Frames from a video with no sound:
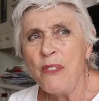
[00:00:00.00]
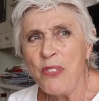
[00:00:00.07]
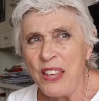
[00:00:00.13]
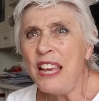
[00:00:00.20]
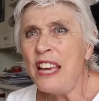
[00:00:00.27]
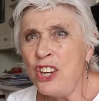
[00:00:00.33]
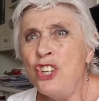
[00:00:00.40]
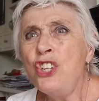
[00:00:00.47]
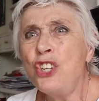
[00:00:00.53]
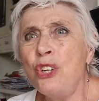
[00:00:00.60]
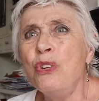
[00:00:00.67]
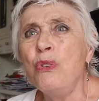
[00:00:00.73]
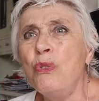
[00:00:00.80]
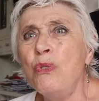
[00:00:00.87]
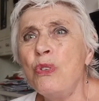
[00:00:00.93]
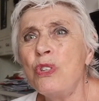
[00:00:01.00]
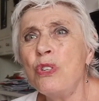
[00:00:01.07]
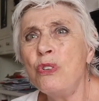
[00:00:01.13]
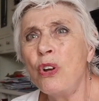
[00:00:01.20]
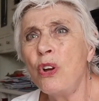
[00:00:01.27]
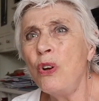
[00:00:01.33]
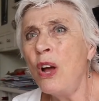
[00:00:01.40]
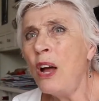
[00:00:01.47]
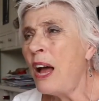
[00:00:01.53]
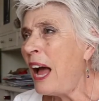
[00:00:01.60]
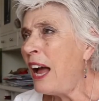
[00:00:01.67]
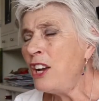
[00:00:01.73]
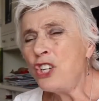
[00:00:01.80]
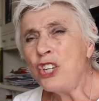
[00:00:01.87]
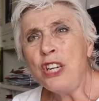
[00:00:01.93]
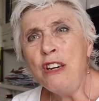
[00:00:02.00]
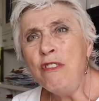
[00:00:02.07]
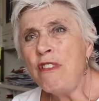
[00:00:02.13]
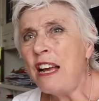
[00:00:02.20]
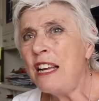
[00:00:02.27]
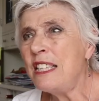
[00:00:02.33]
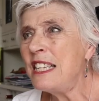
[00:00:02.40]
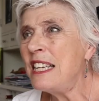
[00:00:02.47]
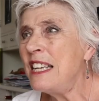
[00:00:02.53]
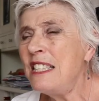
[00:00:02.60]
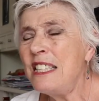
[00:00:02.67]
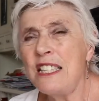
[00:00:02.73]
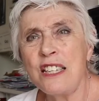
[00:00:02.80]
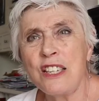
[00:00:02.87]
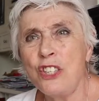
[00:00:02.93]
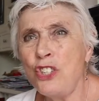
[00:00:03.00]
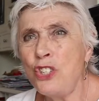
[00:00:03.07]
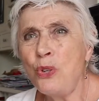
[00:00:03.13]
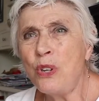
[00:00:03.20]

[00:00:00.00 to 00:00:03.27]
the issues, you know, actually raising incidents.